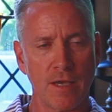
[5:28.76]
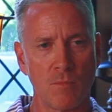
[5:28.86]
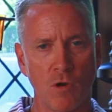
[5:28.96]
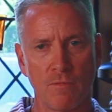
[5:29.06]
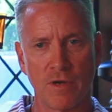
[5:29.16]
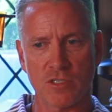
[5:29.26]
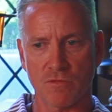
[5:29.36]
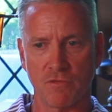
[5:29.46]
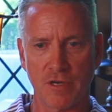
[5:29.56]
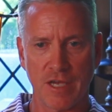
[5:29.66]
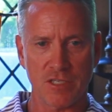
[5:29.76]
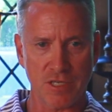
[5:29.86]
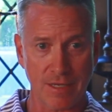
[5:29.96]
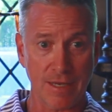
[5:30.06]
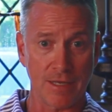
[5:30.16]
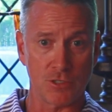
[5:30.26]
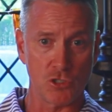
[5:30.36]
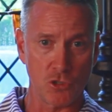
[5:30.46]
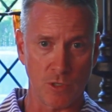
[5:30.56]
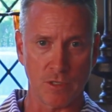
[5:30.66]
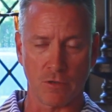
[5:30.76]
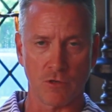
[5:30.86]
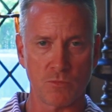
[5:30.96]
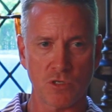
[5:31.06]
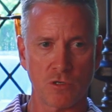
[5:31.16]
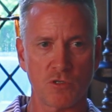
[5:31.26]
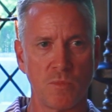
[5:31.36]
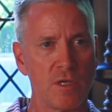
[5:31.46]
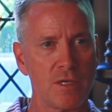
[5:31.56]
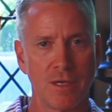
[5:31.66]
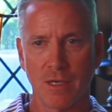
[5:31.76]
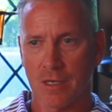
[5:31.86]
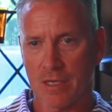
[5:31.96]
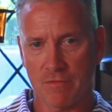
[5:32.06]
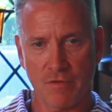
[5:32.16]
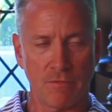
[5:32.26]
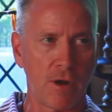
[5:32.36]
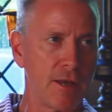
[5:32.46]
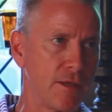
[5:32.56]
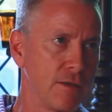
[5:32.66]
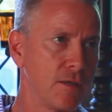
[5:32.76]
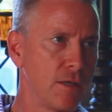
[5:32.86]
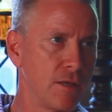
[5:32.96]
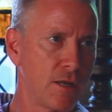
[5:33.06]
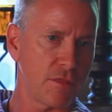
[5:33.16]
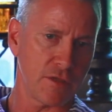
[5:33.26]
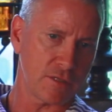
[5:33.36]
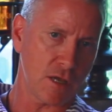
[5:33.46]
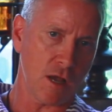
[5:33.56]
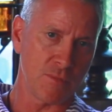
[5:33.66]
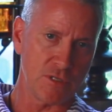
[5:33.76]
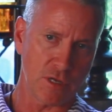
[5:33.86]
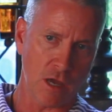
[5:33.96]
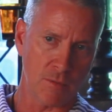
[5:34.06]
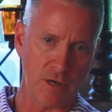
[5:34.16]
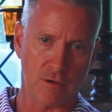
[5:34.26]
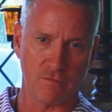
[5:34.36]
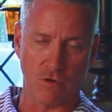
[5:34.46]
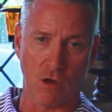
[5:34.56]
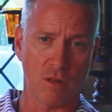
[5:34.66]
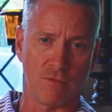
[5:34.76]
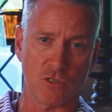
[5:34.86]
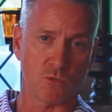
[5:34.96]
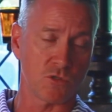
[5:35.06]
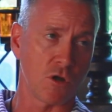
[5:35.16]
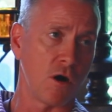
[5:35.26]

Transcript: came over as a free agent and kind of joined the group, so to speak, he fit right in. And I think the common denominator for all of us was